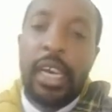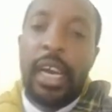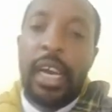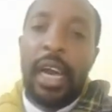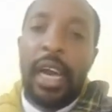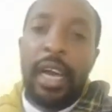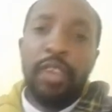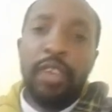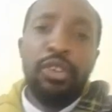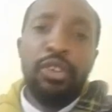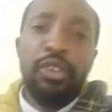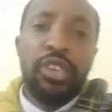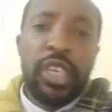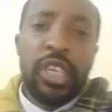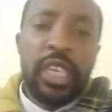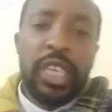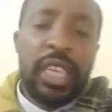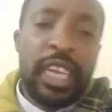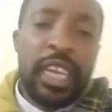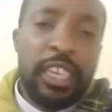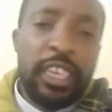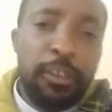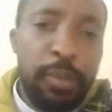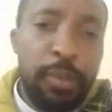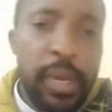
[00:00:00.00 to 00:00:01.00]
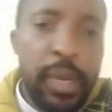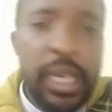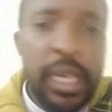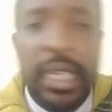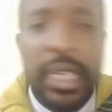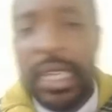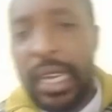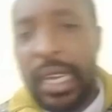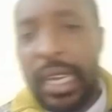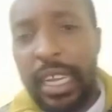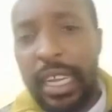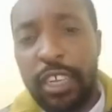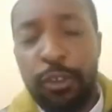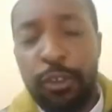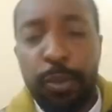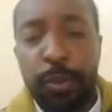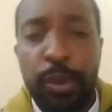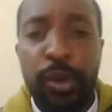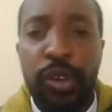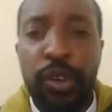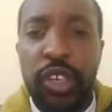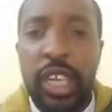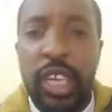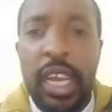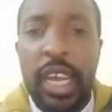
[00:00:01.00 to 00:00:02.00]
using the experience and the
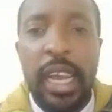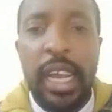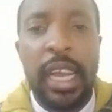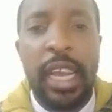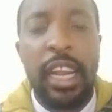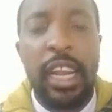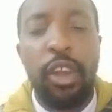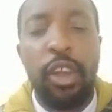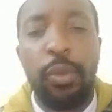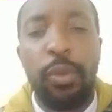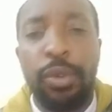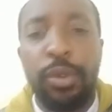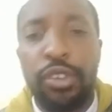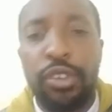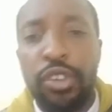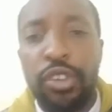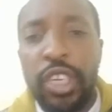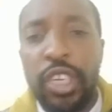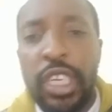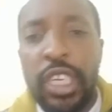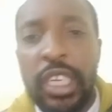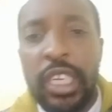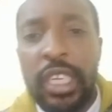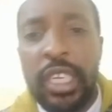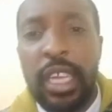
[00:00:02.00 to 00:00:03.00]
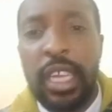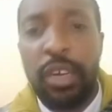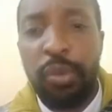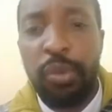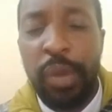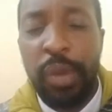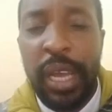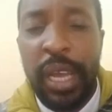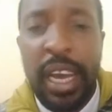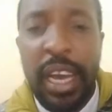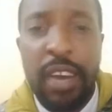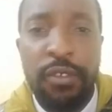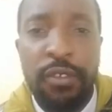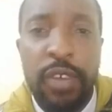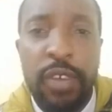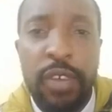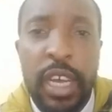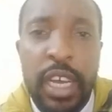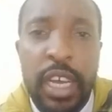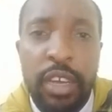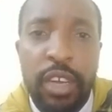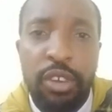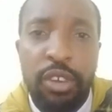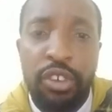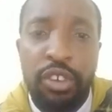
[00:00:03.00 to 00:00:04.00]
exposure and the opportunity that we have
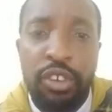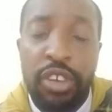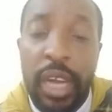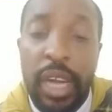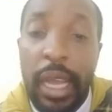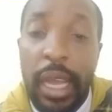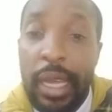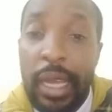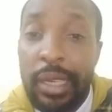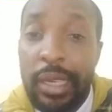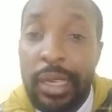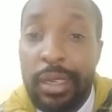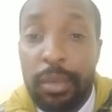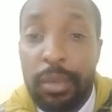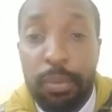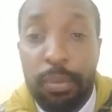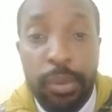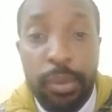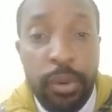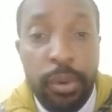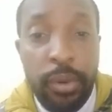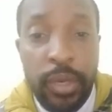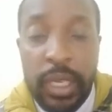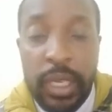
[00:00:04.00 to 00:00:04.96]
to try and support